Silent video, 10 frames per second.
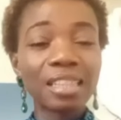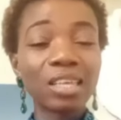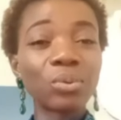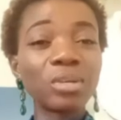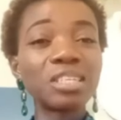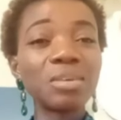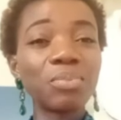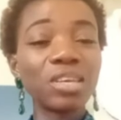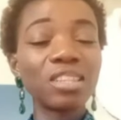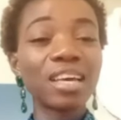The reason
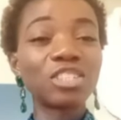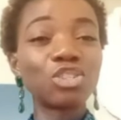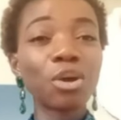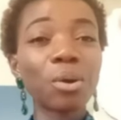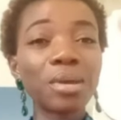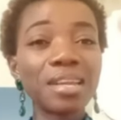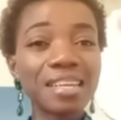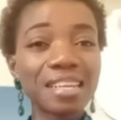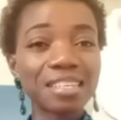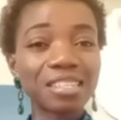being that
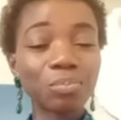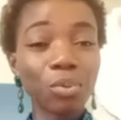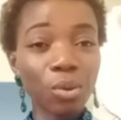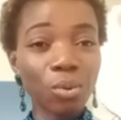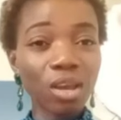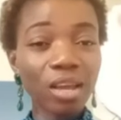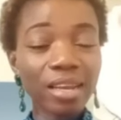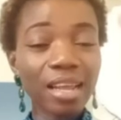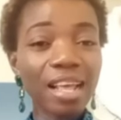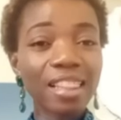during this
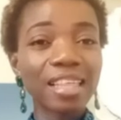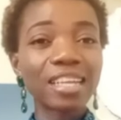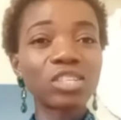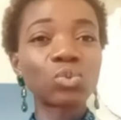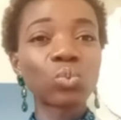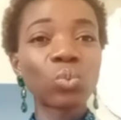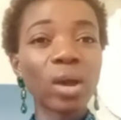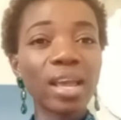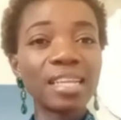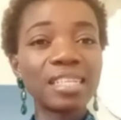period, that is
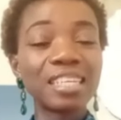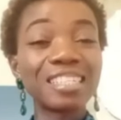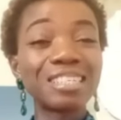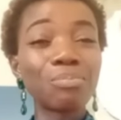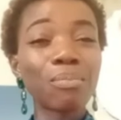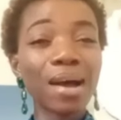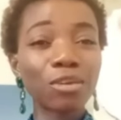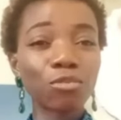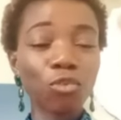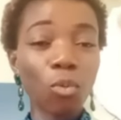when the
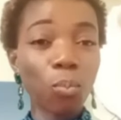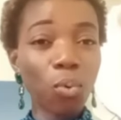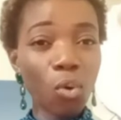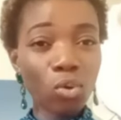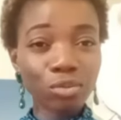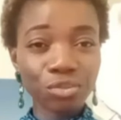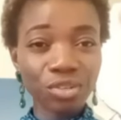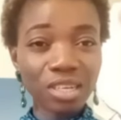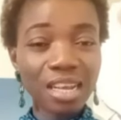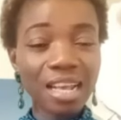demand for
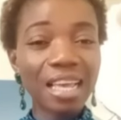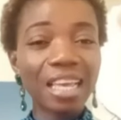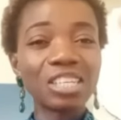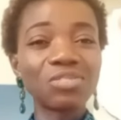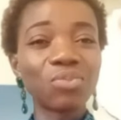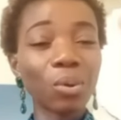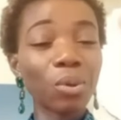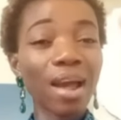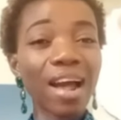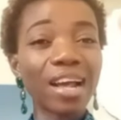poultry is
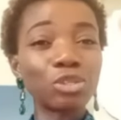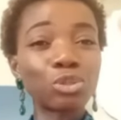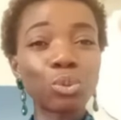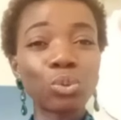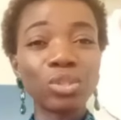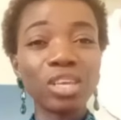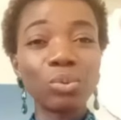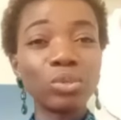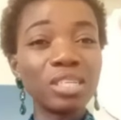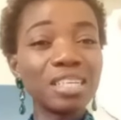very high, so
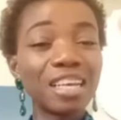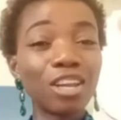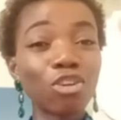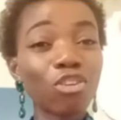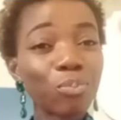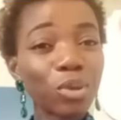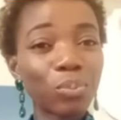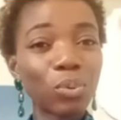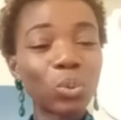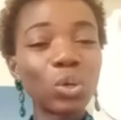they will need a lot of
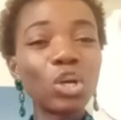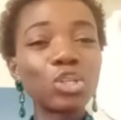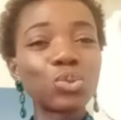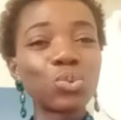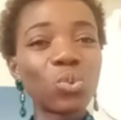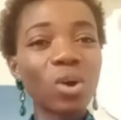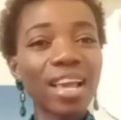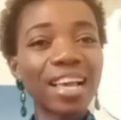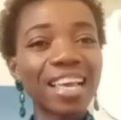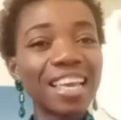people to
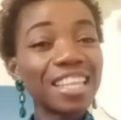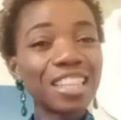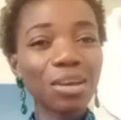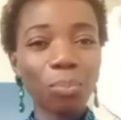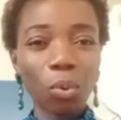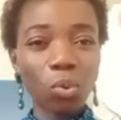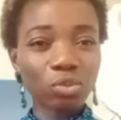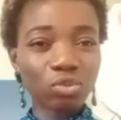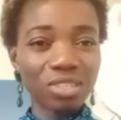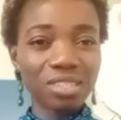work in the
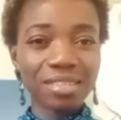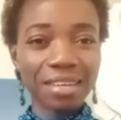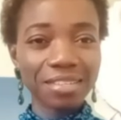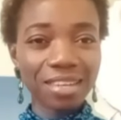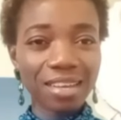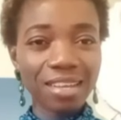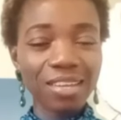poultry sector.